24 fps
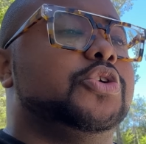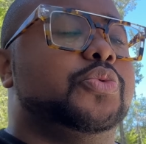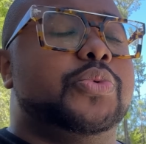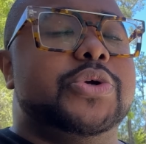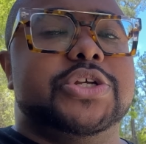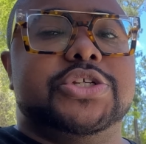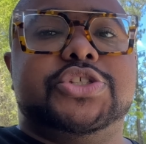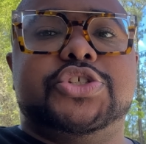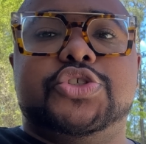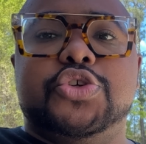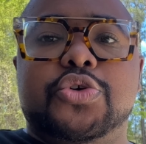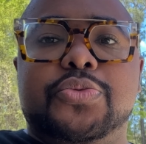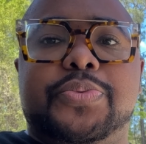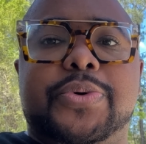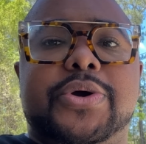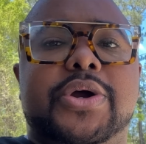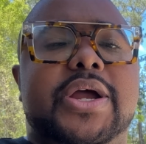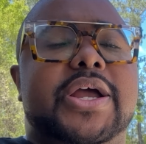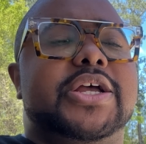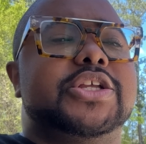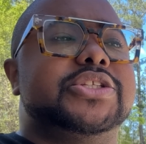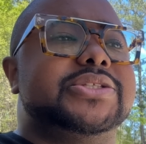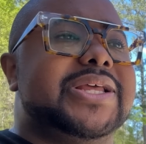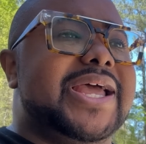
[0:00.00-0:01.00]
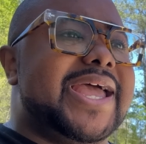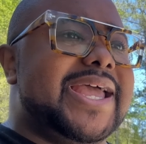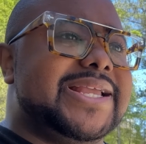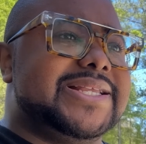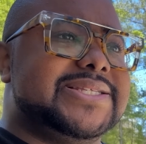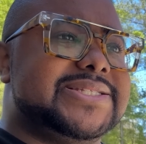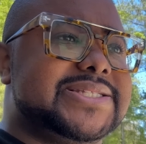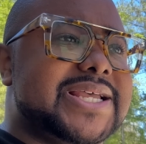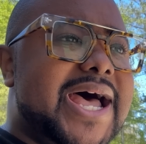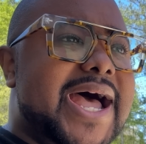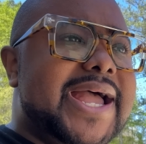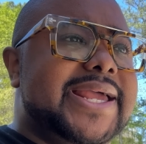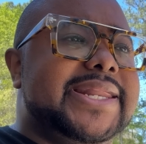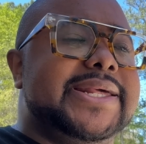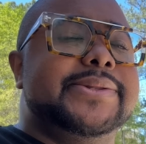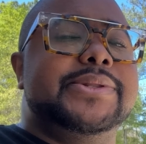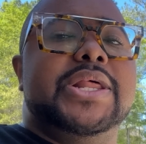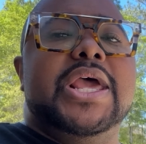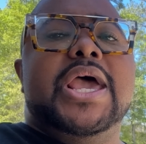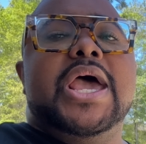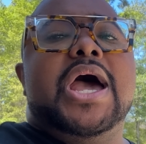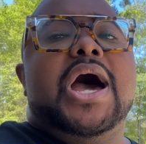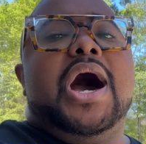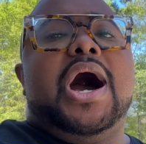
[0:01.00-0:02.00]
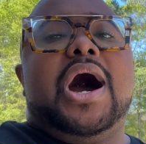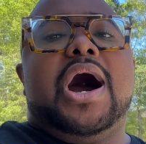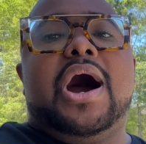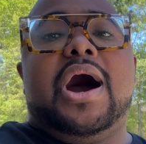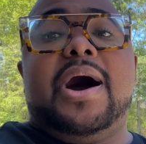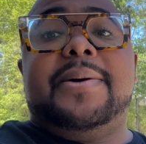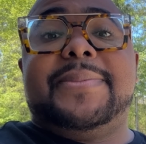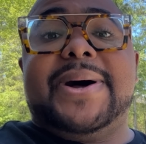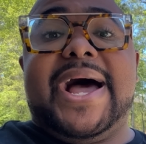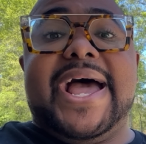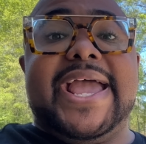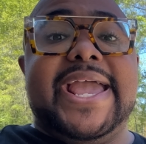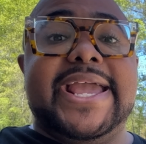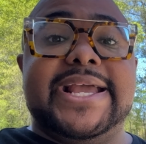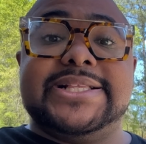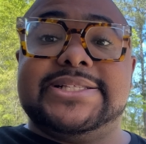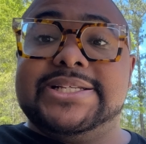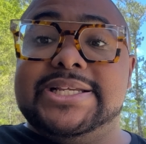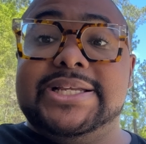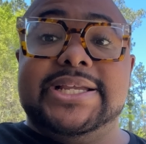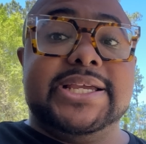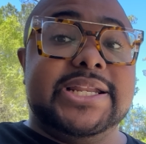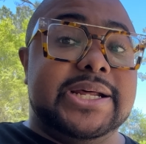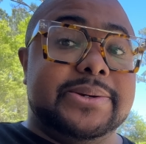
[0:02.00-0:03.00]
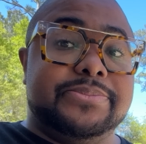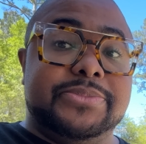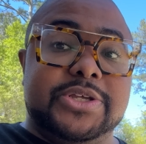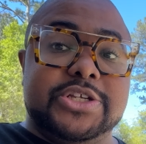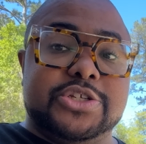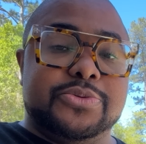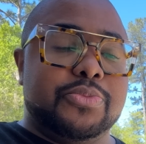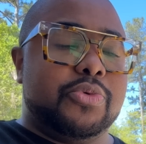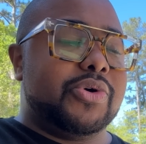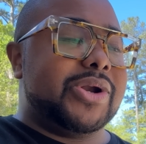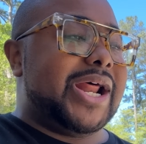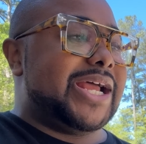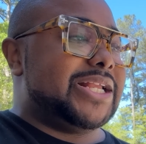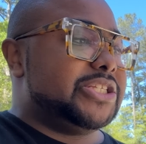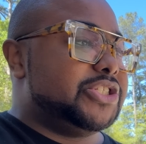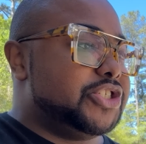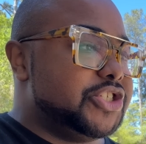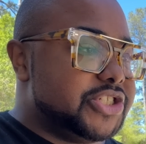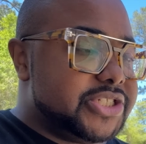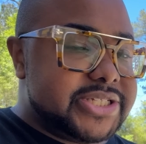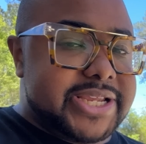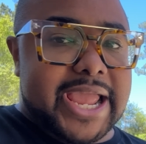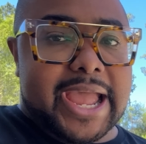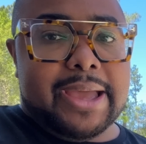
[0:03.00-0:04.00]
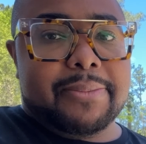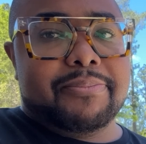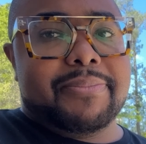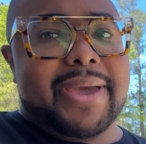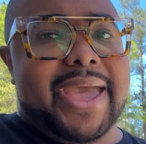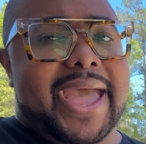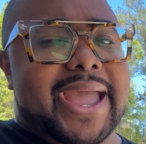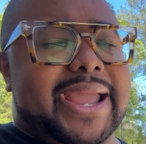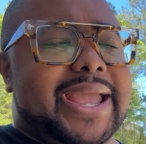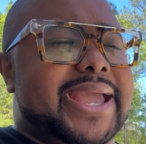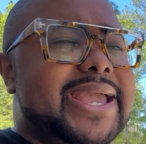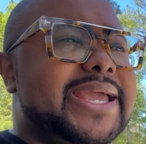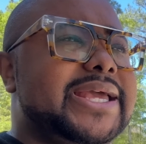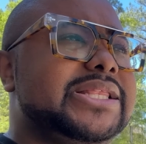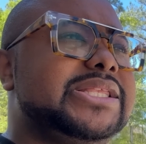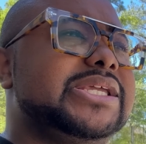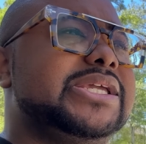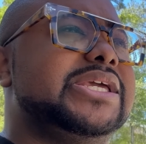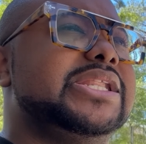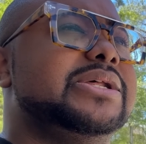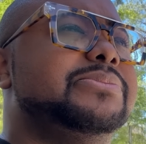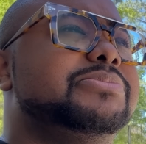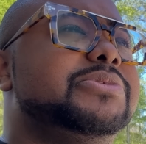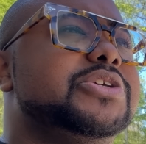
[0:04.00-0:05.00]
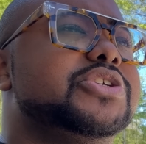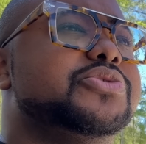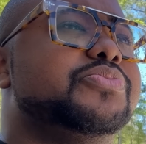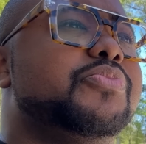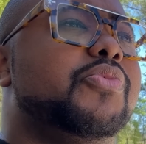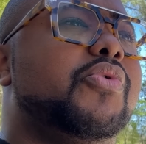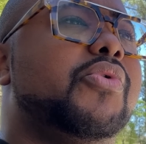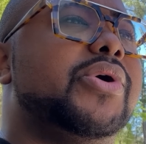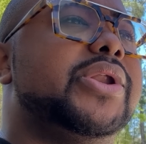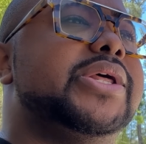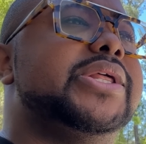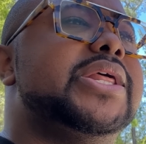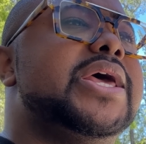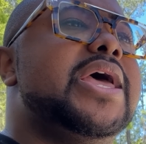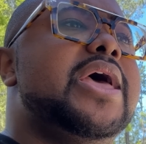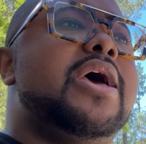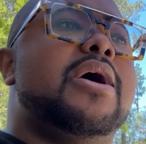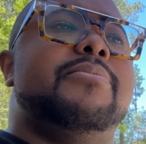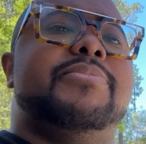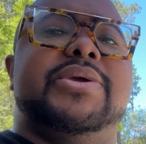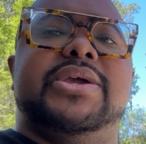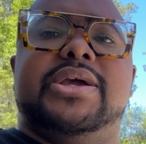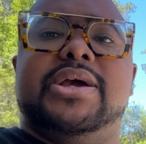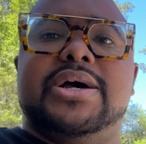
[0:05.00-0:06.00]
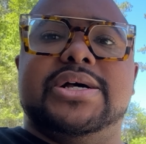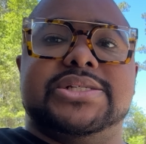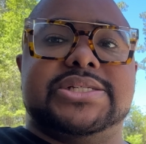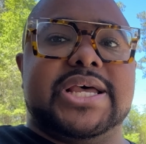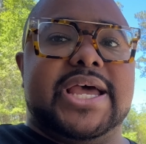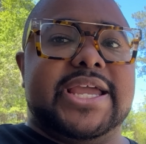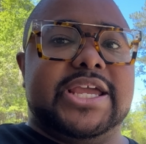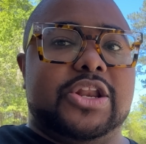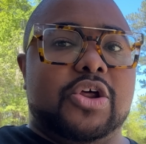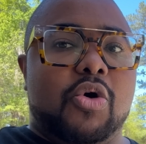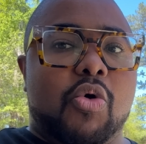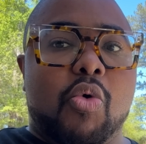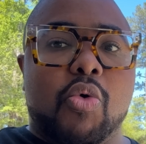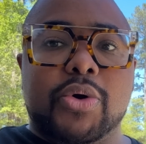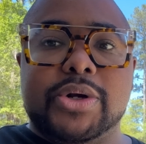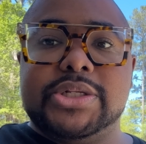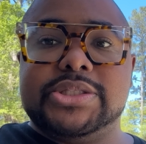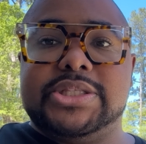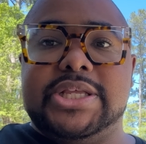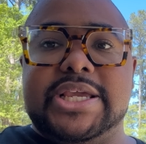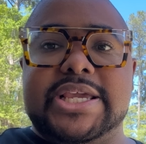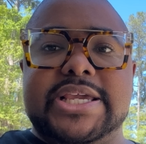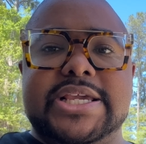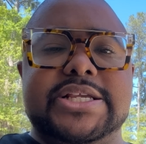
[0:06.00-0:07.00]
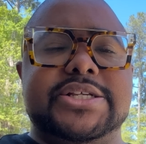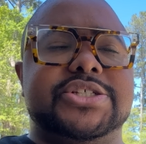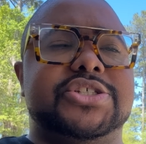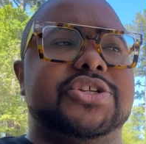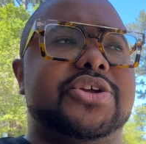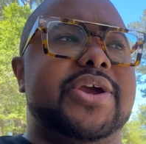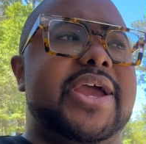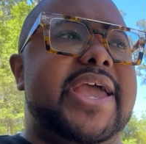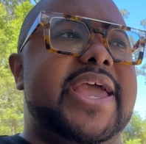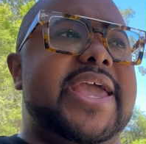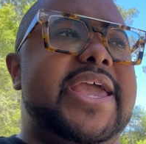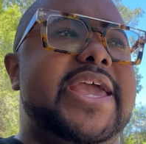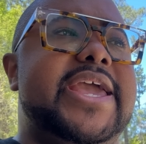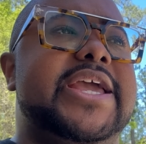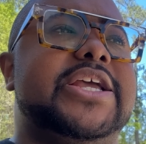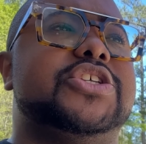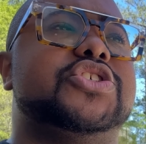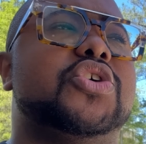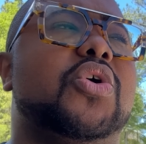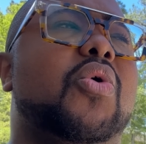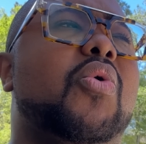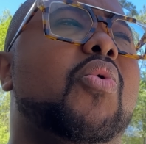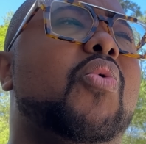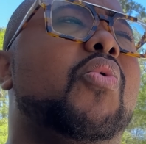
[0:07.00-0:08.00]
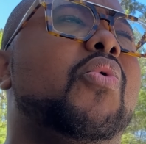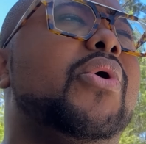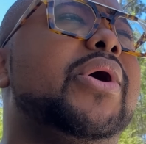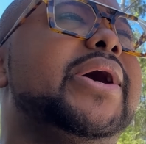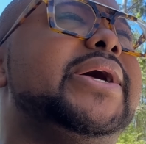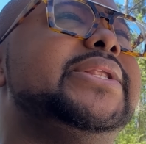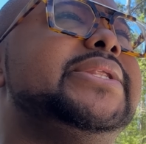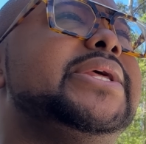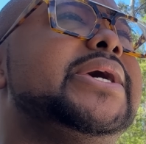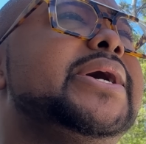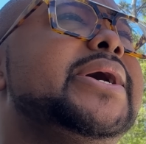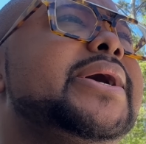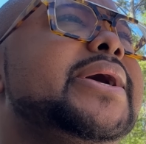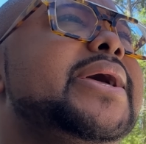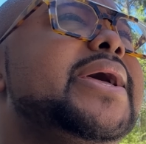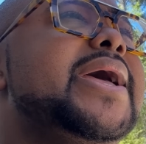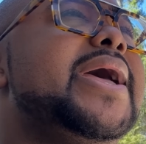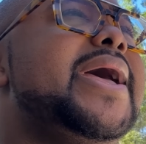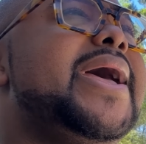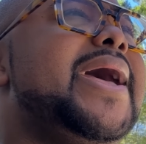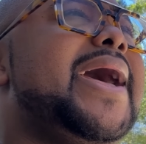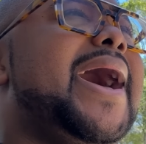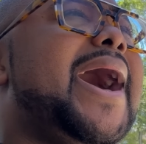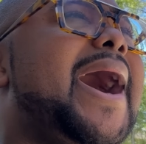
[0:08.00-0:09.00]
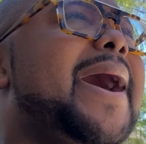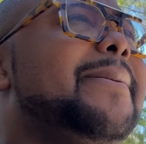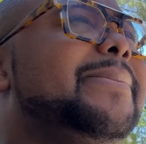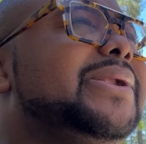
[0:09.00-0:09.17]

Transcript: we're super excited. Um, I had to get up this morning. I just got back. I had to get up this morning because I had ordered the Easter eggs on, I